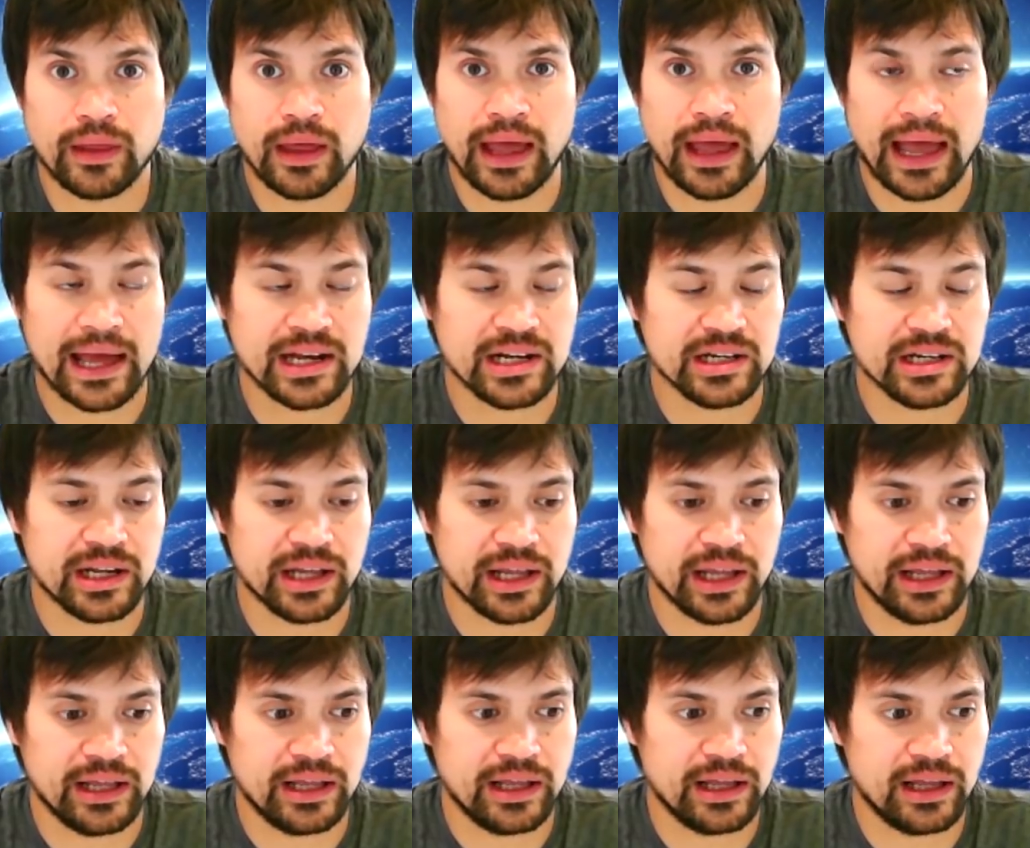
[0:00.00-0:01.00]
and
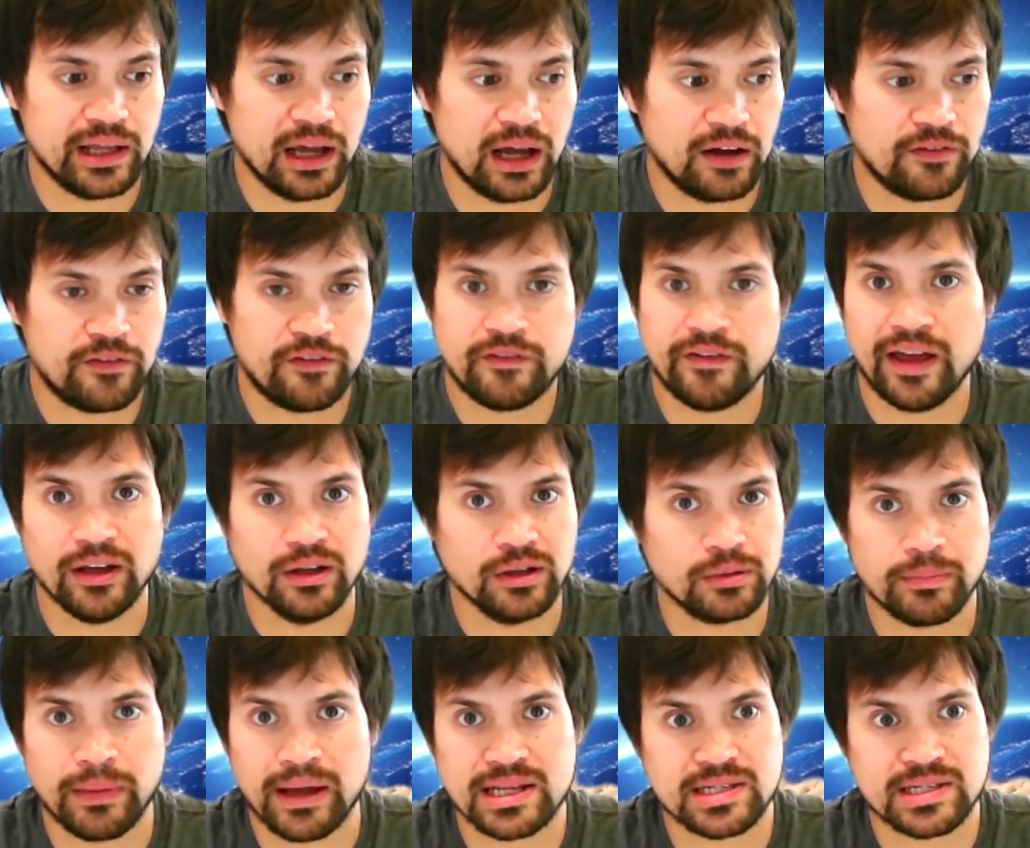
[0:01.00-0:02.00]
it I failed
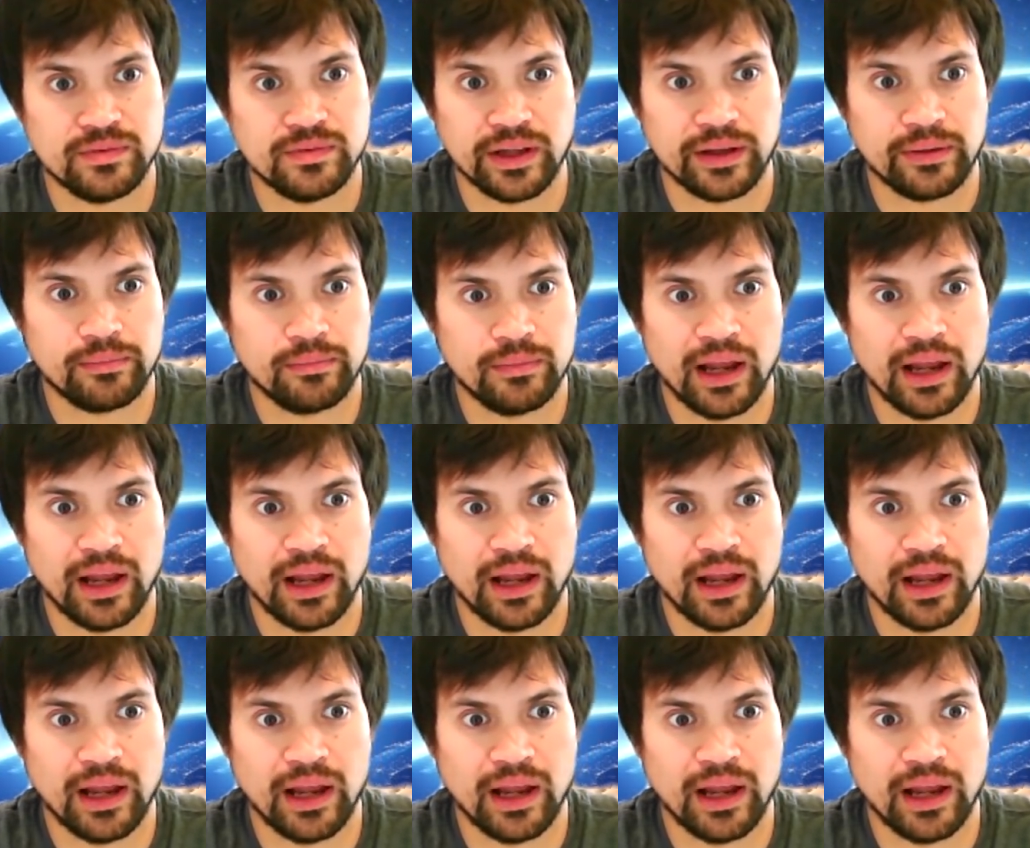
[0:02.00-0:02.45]
massively.